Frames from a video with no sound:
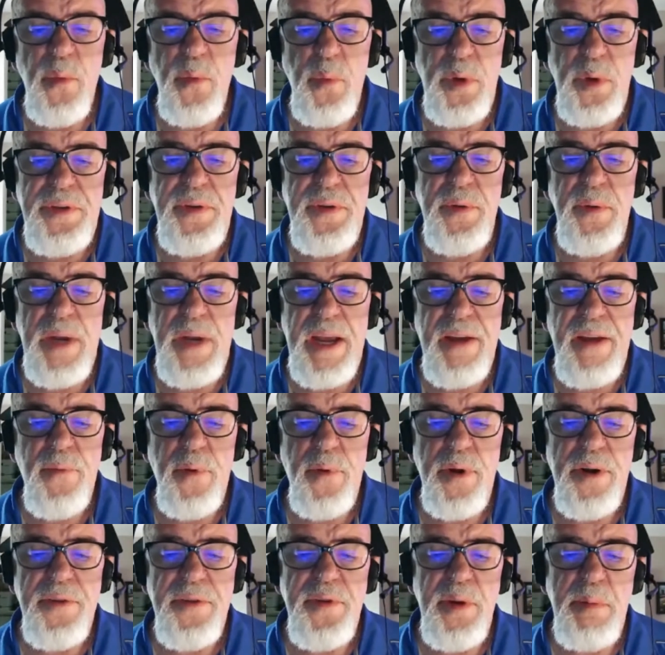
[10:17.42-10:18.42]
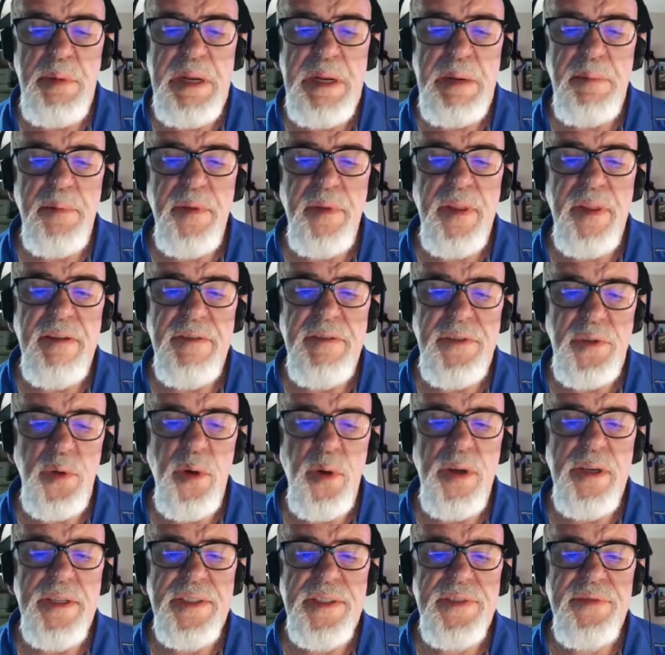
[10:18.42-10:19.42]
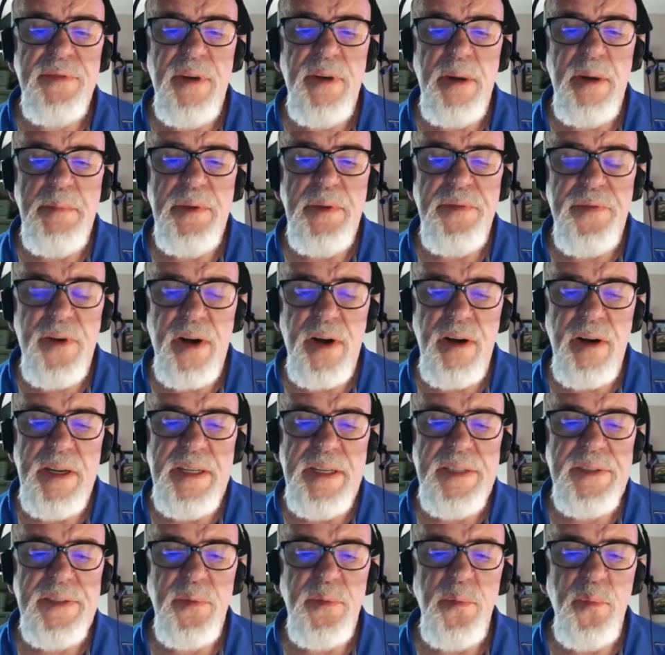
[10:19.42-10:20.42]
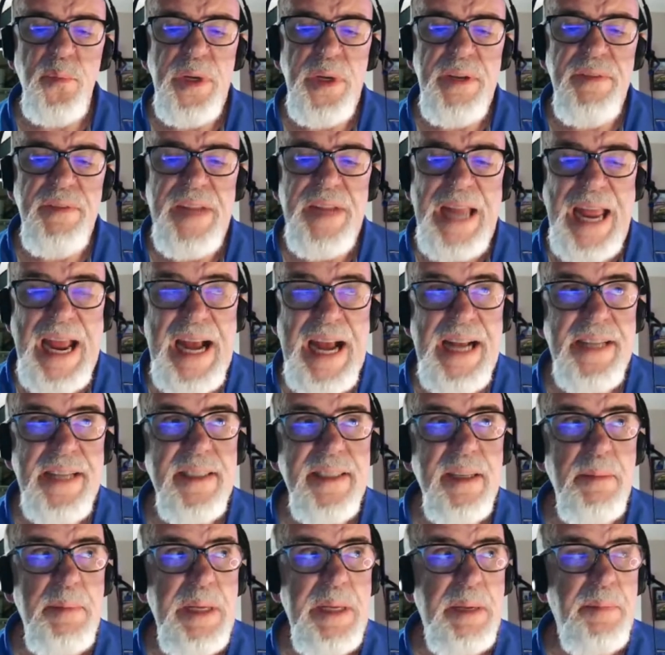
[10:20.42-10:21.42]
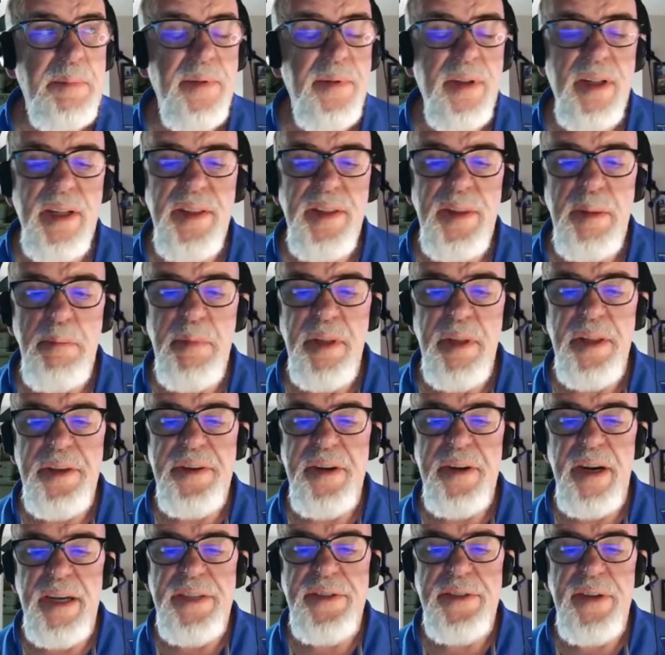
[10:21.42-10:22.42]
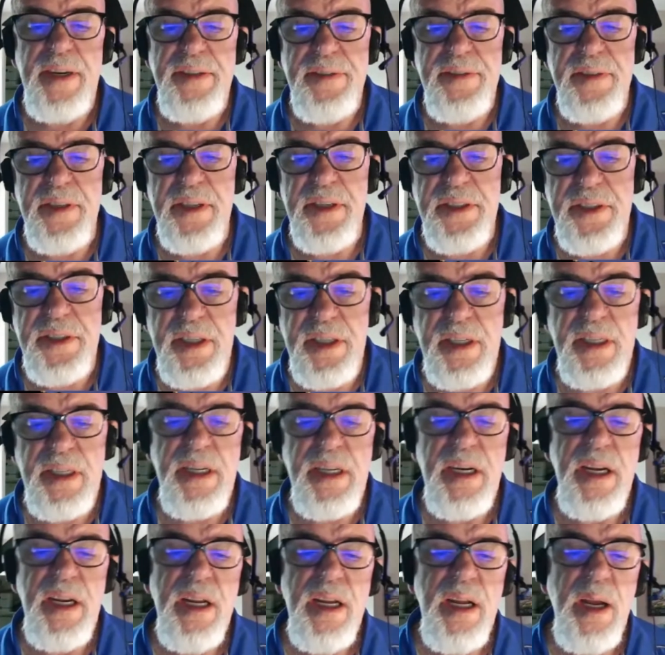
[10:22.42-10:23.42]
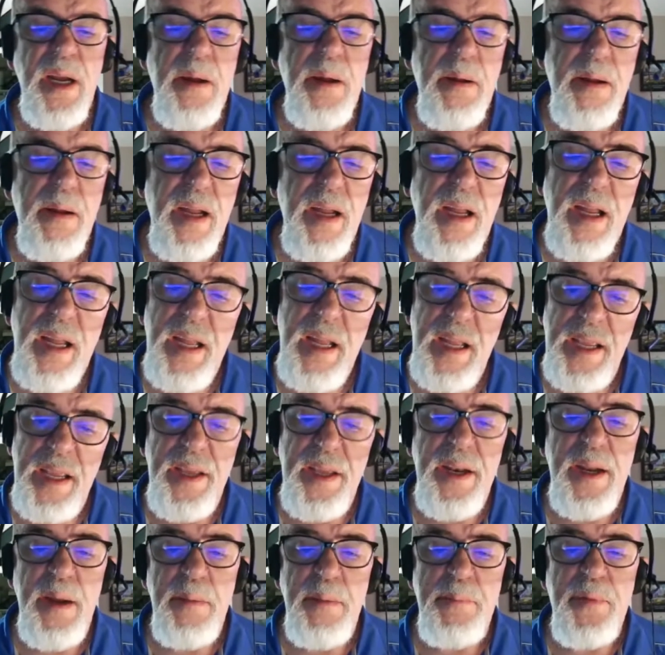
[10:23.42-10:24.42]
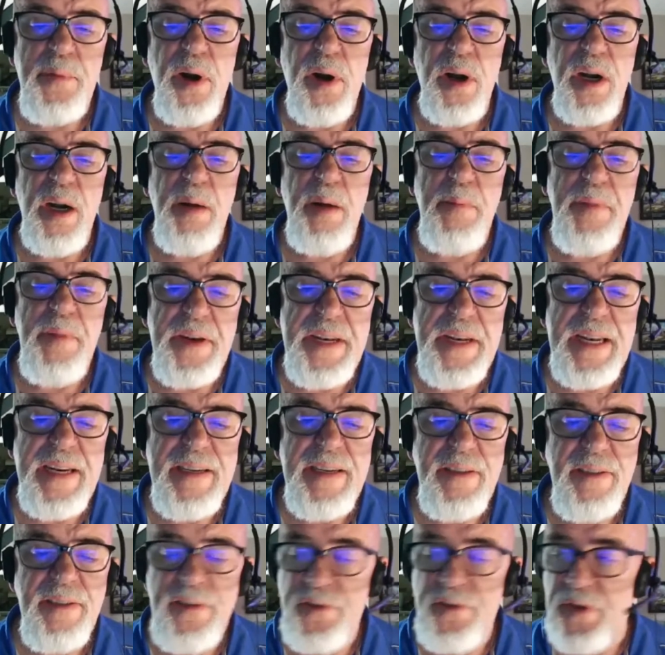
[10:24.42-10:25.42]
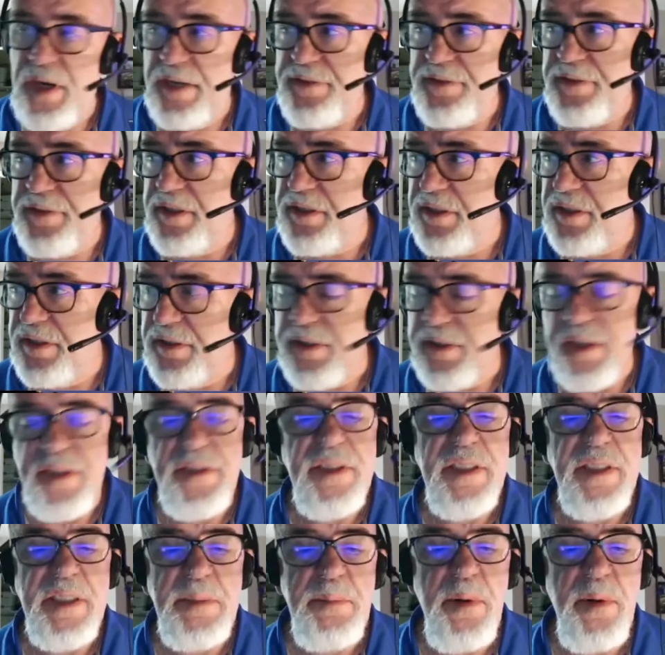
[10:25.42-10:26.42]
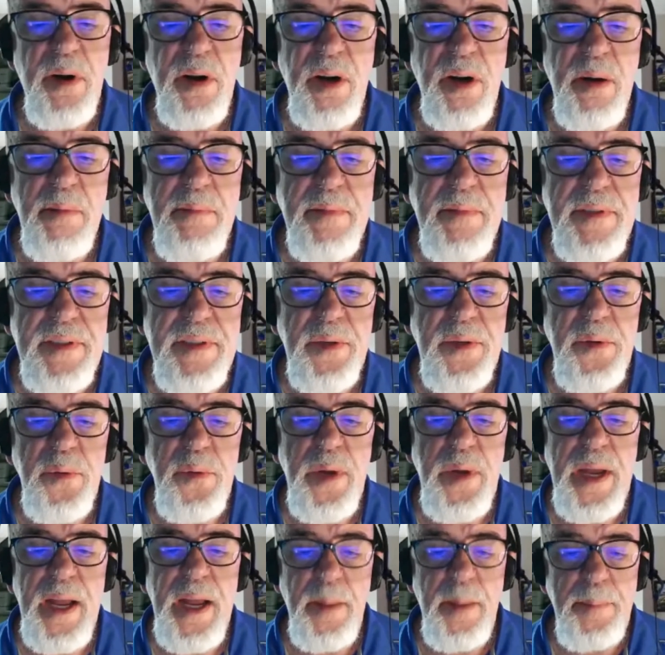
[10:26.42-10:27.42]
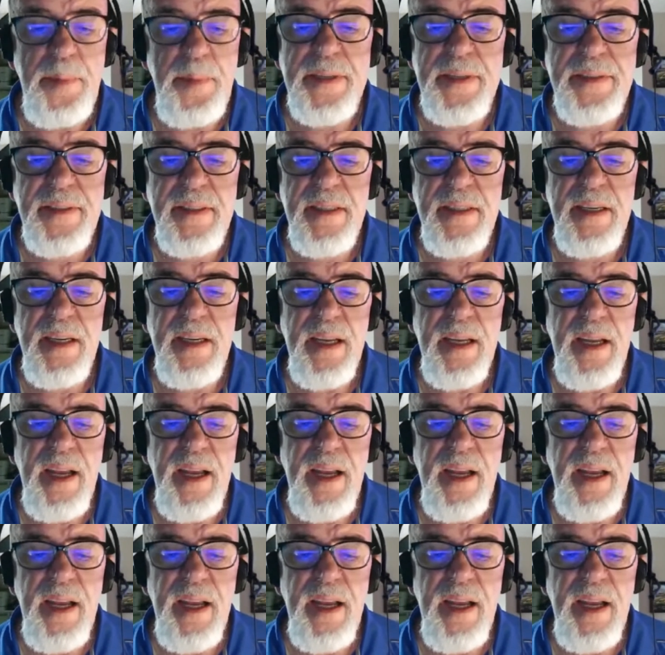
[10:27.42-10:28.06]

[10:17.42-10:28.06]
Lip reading: We do have 1 or 2 people that have joined us from the Far East. We've asked the people in the military transition program, the transition assistance program, to help us.